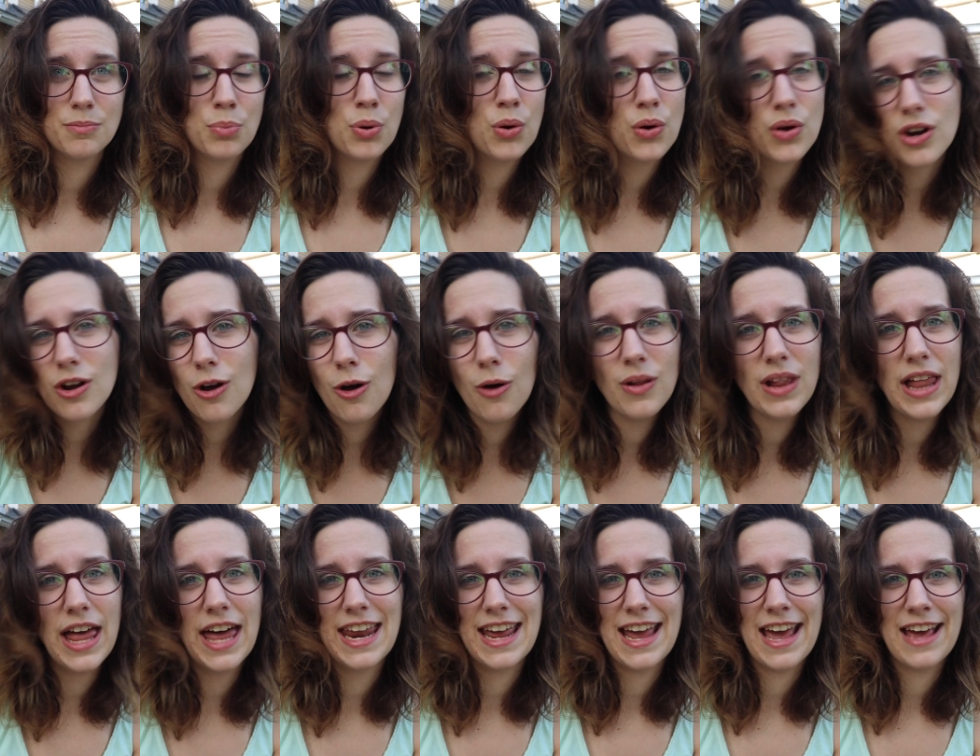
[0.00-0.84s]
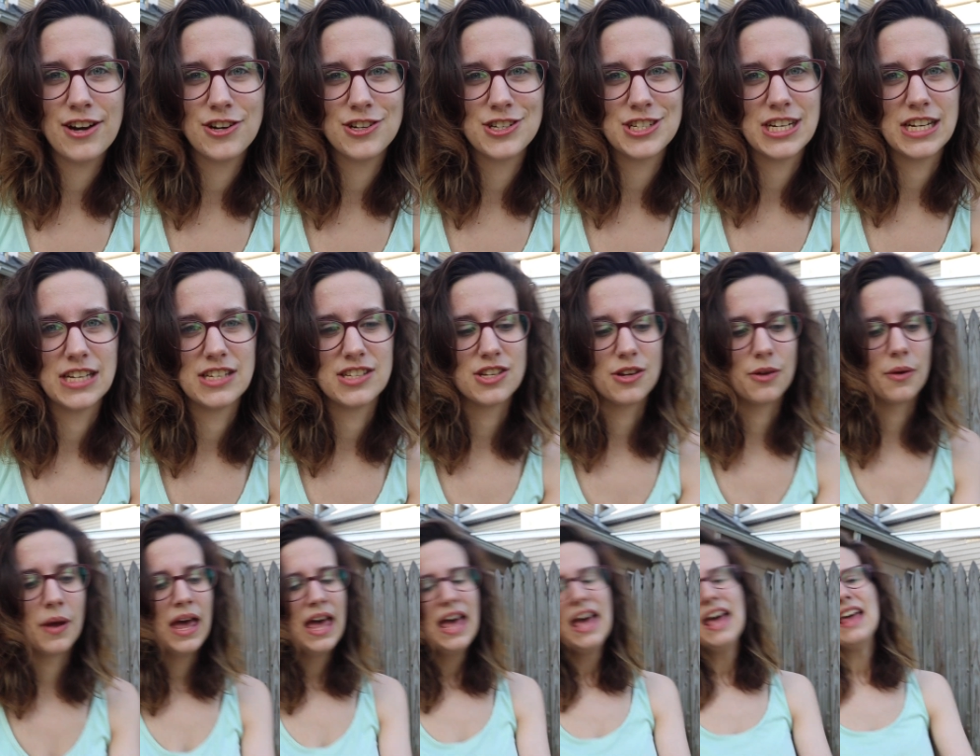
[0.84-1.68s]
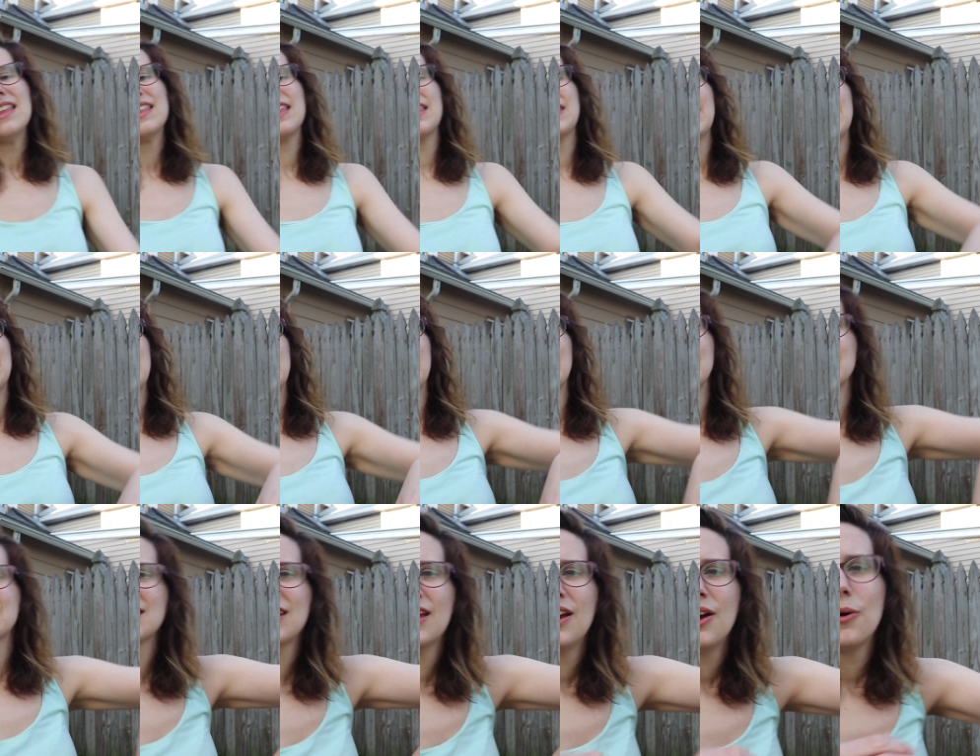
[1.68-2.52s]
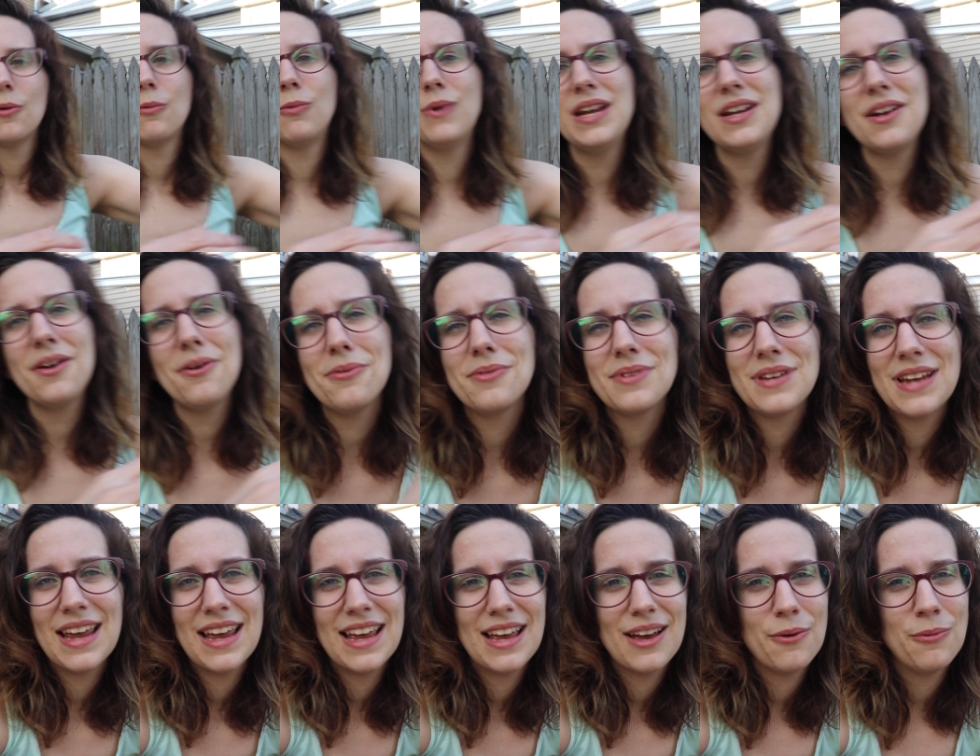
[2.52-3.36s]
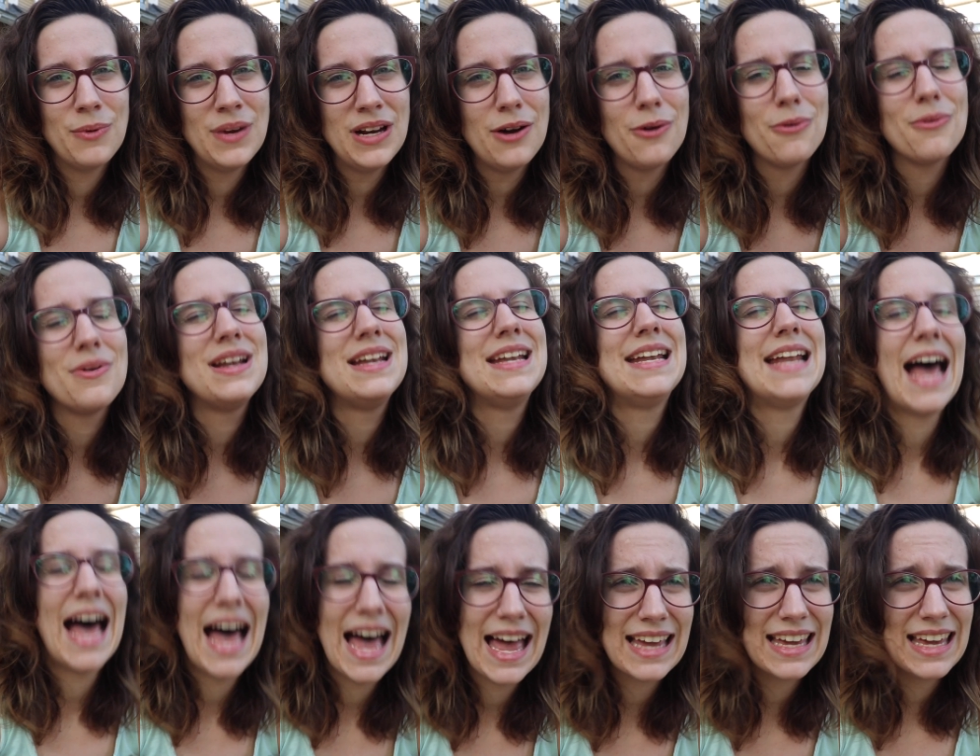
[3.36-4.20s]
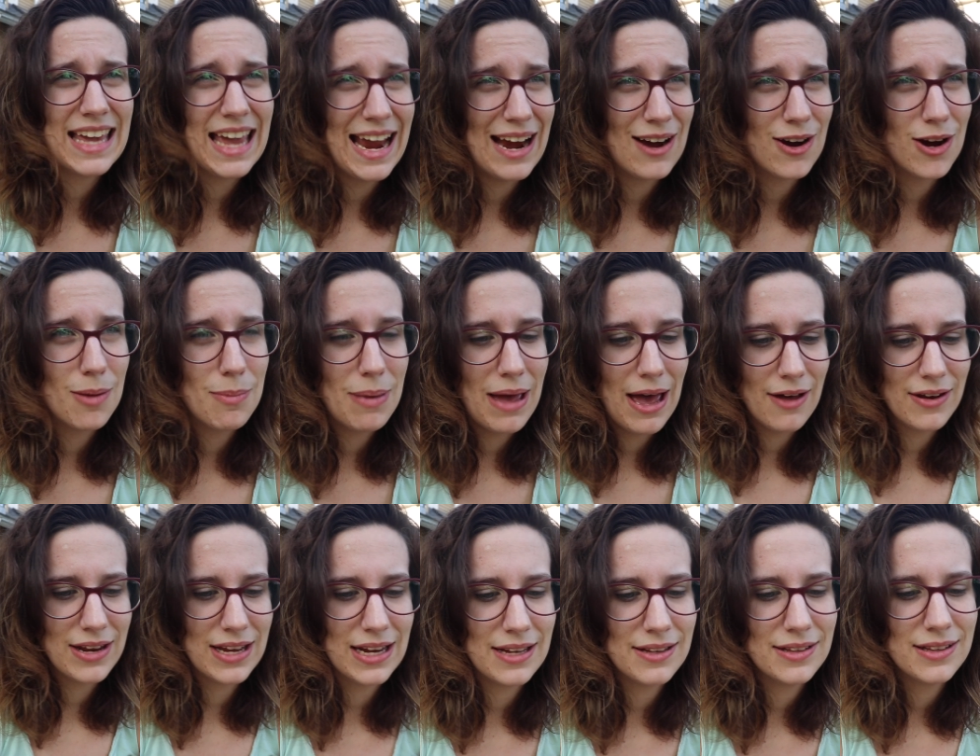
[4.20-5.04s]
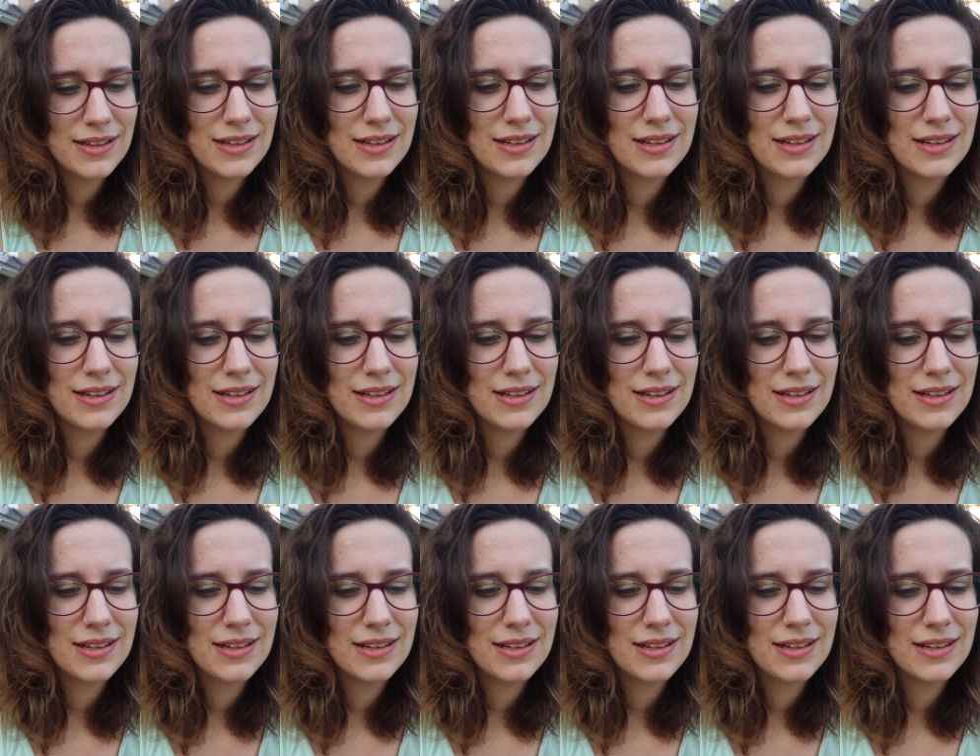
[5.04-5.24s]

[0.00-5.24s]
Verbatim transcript: put a whole lot of energy into. The thing is, we don't we don't not care about it,